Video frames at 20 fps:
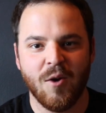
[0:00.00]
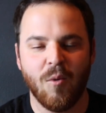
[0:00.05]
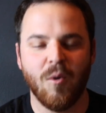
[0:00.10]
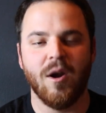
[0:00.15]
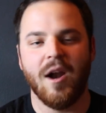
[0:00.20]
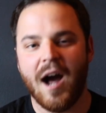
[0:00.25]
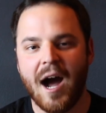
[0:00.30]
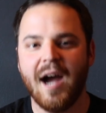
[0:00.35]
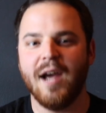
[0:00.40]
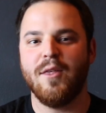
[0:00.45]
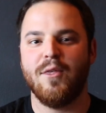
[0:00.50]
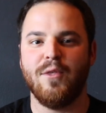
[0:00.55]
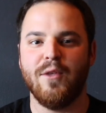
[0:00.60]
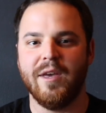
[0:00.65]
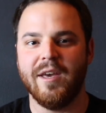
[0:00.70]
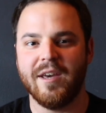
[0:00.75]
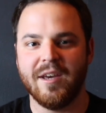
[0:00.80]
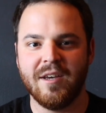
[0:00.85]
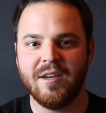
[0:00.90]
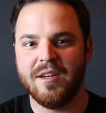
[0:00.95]
What I
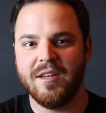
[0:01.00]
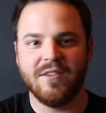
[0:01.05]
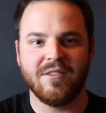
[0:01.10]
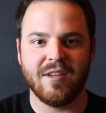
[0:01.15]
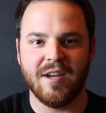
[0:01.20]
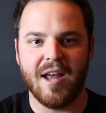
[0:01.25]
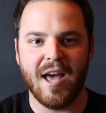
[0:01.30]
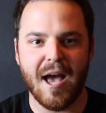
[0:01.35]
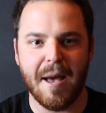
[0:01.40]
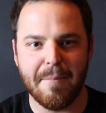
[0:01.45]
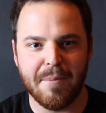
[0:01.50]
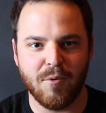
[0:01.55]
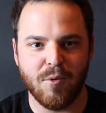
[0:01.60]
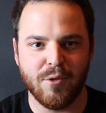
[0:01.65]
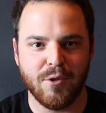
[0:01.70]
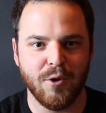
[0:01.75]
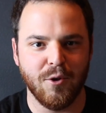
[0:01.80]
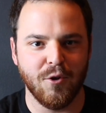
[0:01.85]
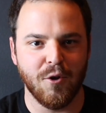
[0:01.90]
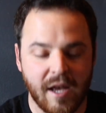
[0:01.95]
think is going to happen
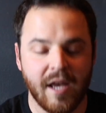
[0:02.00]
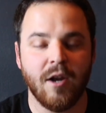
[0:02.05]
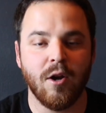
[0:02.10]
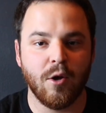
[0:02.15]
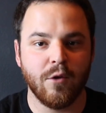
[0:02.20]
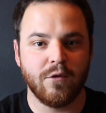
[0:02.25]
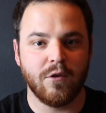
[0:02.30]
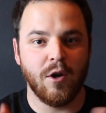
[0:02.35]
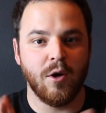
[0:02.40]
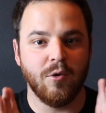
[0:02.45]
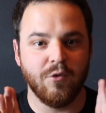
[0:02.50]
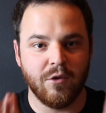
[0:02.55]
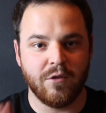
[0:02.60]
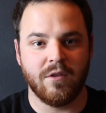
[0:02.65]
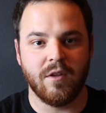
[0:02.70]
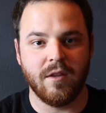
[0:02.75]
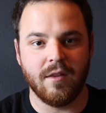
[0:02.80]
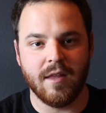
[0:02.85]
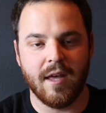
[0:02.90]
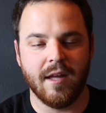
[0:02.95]
with Hulu. And also,
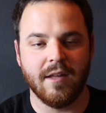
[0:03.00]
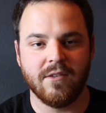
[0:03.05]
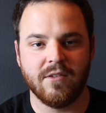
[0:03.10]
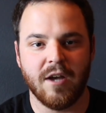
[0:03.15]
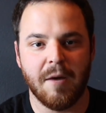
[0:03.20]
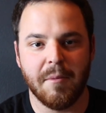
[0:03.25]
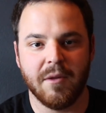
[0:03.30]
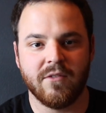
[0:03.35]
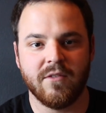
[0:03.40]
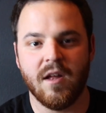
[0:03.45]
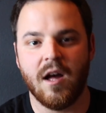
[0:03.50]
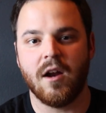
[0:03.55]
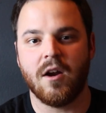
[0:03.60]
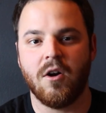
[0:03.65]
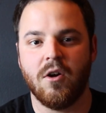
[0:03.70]
just a heads up, it's not